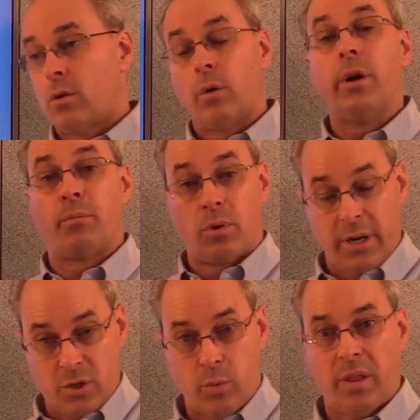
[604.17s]
they're
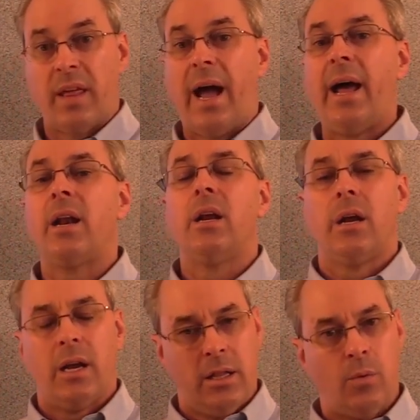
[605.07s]
impressed with that
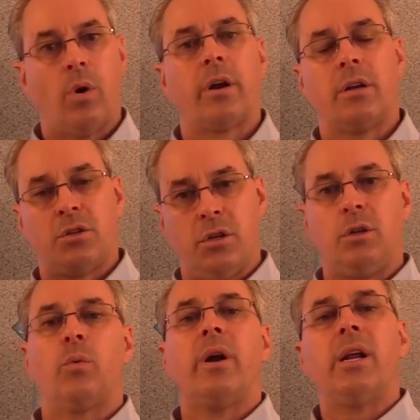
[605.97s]
and they want to
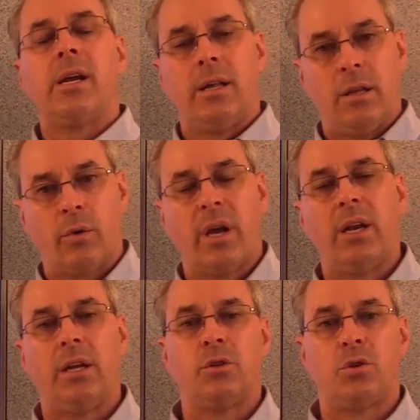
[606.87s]
continue reading, and they'll get
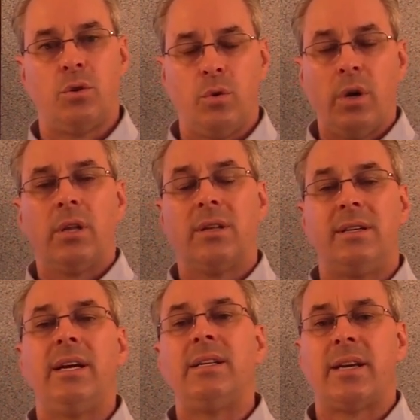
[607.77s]
into the
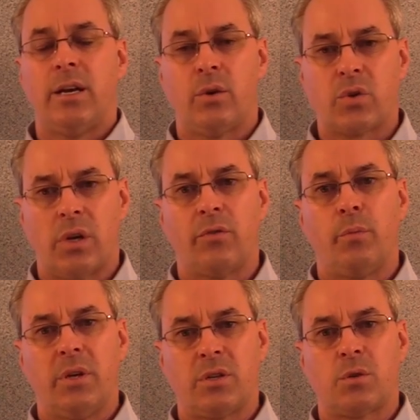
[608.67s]
details of the
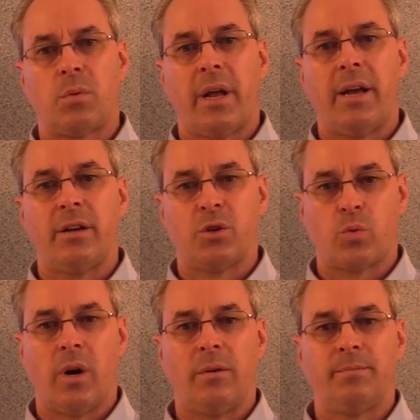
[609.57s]
business plan as
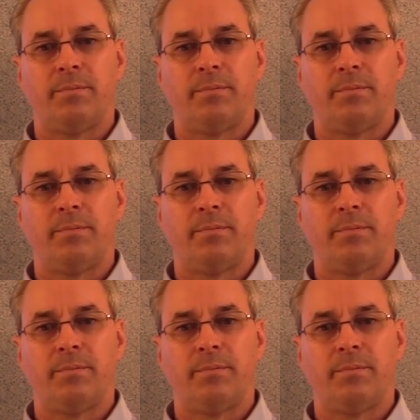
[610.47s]
well.